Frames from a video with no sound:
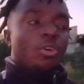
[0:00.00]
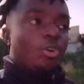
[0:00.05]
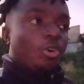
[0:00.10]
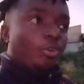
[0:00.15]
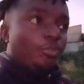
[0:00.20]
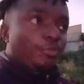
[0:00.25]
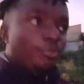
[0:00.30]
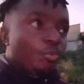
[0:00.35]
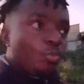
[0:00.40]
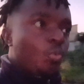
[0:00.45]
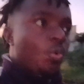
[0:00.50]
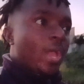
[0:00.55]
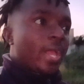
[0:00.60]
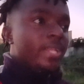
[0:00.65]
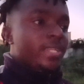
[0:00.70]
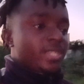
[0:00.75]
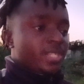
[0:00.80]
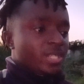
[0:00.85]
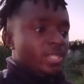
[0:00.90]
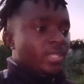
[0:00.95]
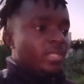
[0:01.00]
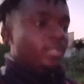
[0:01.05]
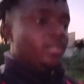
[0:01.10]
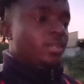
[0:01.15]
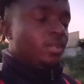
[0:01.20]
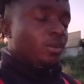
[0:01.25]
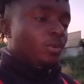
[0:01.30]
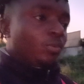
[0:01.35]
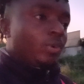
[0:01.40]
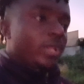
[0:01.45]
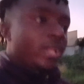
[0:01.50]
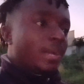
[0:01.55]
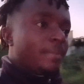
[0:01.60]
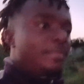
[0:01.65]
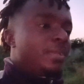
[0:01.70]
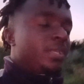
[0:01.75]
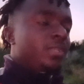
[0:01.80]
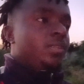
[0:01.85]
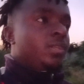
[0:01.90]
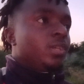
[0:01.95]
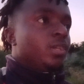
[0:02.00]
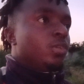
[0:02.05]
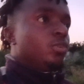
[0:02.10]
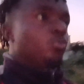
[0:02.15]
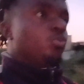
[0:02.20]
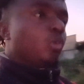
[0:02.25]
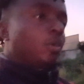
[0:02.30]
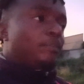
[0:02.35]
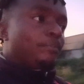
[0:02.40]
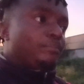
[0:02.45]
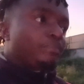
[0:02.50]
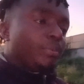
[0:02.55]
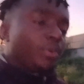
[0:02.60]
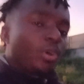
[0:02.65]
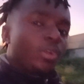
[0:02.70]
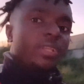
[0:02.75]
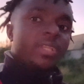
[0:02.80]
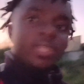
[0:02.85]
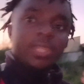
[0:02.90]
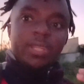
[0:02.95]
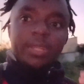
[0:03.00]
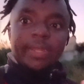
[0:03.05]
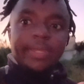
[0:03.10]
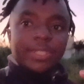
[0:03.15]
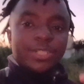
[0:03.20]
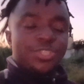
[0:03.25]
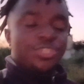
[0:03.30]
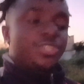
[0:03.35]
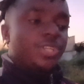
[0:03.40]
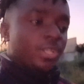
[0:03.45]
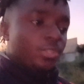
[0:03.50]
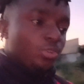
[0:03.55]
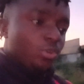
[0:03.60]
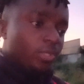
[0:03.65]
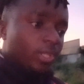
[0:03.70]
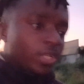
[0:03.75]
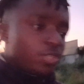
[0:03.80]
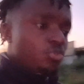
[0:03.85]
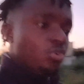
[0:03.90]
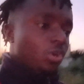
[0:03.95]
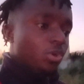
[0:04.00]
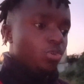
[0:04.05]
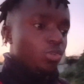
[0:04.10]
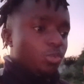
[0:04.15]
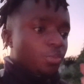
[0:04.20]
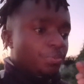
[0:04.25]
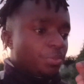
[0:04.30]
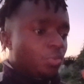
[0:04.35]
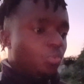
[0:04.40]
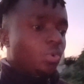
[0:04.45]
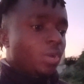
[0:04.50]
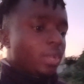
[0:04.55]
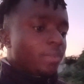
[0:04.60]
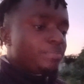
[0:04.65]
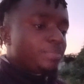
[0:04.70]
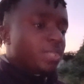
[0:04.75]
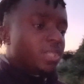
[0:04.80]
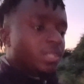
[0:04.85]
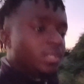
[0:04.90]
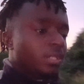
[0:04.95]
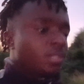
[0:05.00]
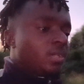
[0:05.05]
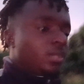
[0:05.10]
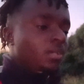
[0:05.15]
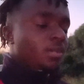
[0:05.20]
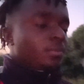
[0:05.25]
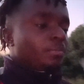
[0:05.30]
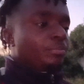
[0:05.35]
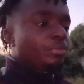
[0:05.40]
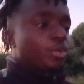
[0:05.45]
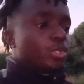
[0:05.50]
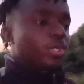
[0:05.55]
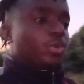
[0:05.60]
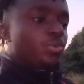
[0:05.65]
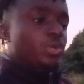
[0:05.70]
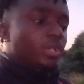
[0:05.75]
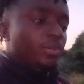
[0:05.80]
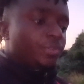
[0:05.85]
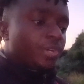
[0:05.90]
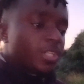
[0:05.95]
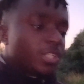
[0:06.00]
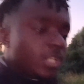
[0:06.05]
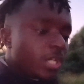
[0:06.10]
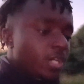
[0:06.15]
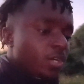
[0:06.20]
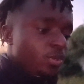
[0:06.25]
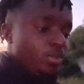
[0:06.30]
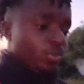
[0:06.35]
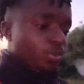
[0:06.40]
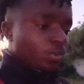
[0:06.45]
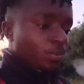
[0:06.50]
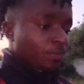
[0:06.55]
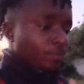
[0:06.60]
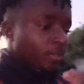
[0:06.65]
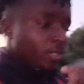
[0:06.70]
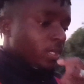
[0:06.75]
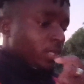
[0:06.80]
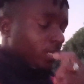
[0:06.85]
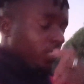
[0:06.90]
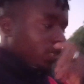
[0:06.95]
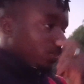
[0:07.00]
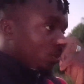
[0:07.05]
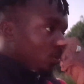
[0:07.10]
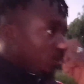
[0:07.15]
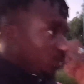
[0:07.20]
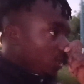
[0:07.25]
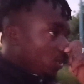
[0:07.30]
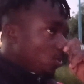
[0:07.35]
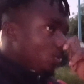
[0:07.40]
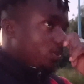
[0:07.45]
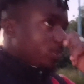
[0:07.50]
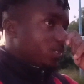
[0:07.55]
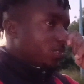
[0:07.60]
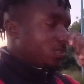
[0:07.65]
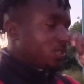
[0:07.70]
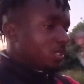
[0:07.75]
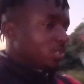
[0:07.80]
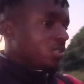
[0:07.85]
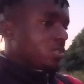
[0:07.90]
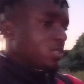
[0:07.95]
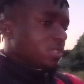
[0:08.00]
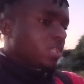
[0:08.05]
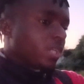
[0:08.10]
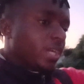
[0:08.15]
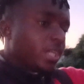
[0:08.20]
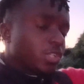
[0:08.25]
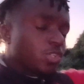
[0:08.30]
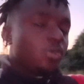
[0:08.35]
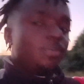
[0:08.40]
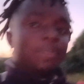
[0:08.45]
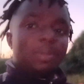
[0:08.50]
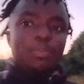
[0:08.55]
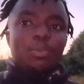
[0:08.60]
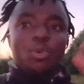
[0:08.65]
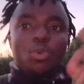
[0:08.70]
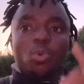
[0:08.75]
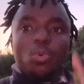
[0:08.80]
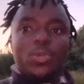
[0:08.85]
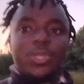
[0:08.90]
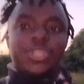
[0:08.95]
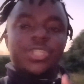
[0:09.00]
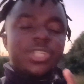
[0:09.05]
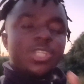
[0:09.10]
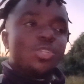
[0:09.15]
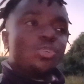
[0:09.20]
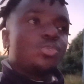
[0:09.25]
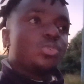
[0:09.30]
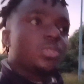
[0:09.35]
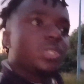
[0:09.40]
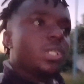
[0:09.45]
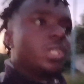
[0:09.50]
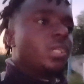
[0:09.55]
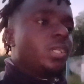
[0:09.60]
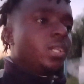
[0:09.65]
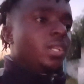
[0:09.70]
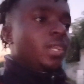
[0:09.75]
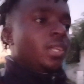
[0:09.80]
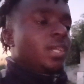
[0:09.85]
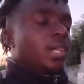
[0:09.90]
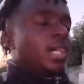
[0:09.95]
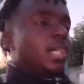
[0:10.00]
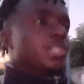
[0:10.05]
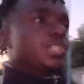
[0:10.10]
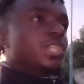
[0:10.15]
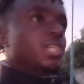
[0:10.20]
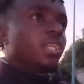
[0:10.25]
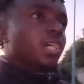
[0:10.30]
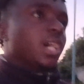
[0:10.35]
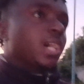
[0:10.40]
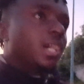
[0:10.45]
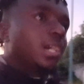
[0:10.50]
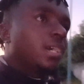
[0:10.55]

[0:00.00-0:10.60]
Of wealthy. When I mean your blood lineage, they know that you are going to be wealthy. But they will never tell you. You know, the truth is this. There are some people who will see you today and said,